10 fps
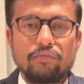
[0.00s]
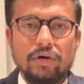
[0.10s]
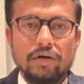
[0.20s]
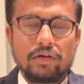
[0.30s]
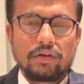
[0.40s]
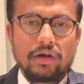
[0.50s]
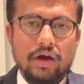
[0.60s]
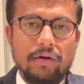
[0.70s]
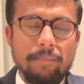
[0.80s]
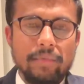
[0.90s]

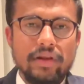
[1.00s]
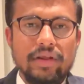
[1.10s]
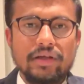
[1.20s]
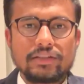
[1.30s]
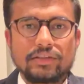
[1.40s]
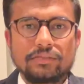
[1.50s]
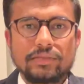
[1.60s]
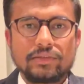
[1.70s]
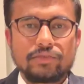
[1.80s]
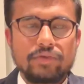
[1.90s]
Our mainly
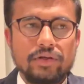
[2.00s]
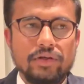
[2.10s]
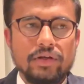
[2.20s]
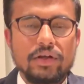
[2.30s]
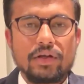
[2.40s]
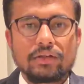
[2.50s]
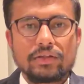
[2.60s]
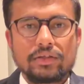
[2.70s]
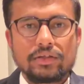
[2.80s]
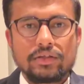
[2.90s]
customers were
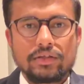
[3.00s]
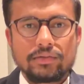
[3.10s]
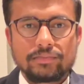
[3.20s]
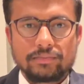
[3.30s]
the